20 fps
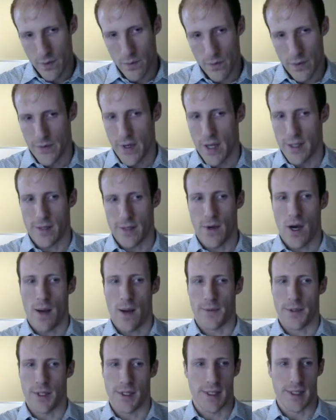we've got some
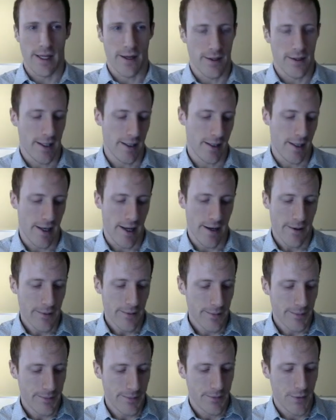options here listed
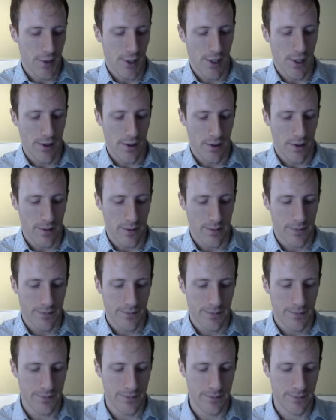out. So
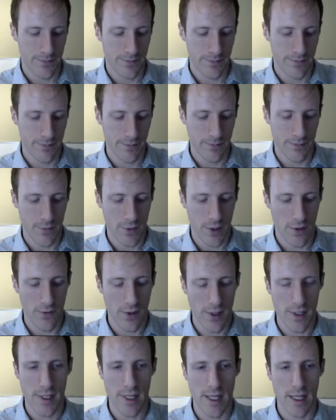the
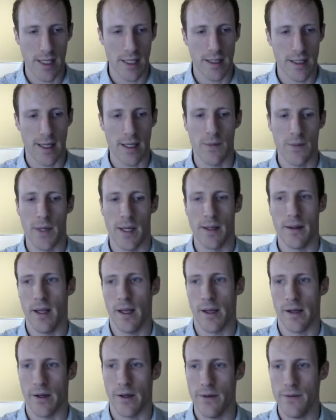first thing that you might
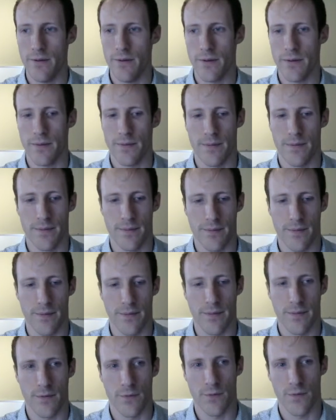think of,
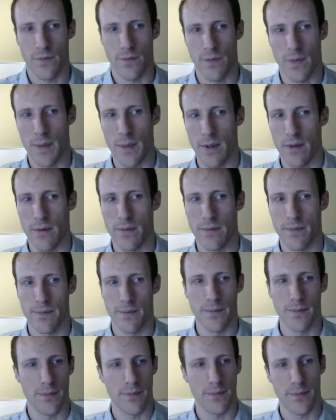maybe
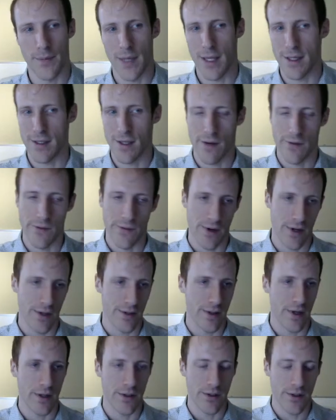based off of
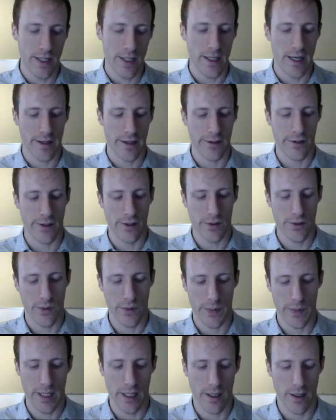our tree lectures,
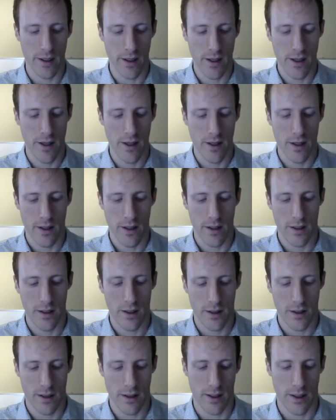would be
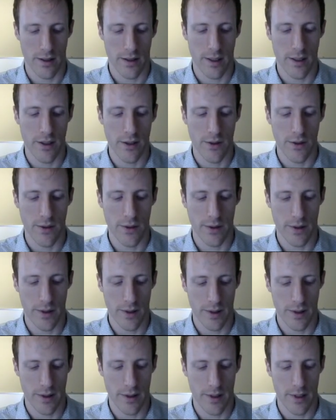to do
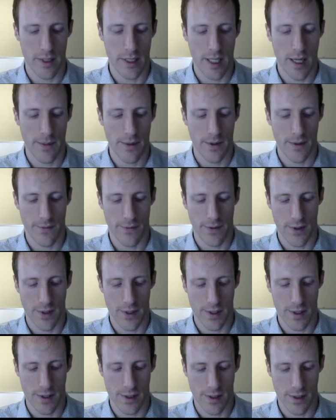depth
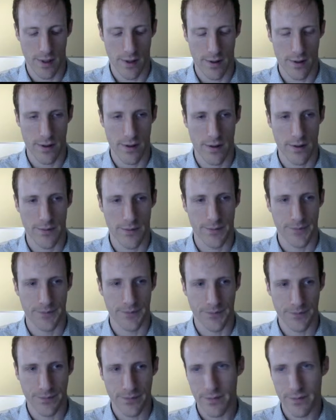first search,
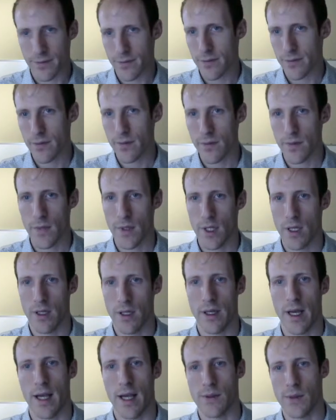
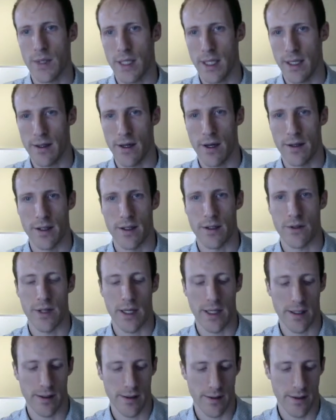as we did on the
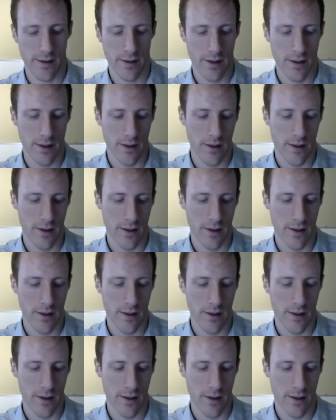trees.